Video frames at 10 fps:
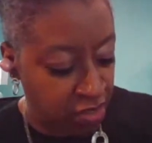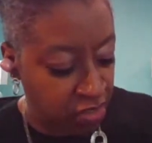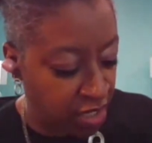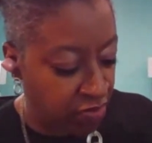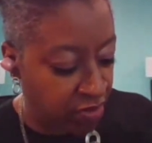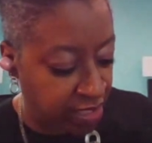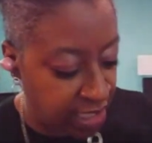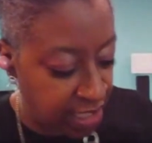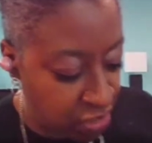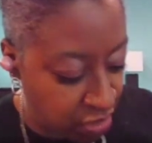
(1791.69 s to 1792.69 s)

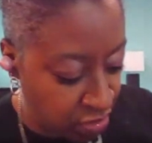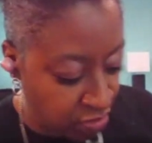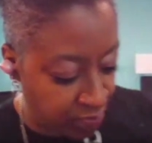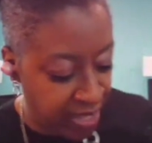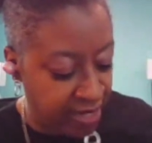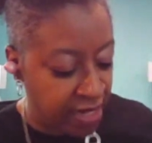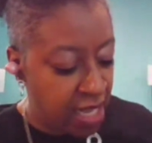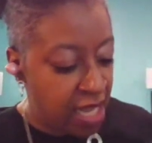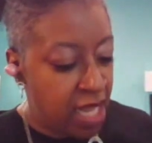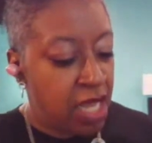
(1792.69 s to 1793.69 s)
generalization, but
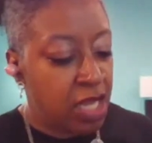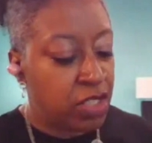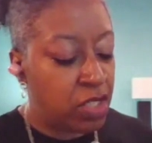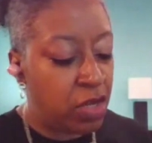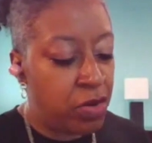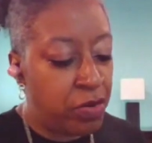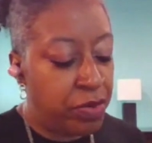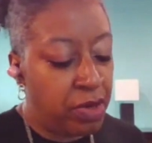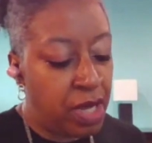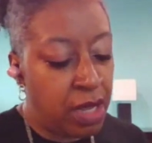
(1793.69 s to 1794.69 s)
so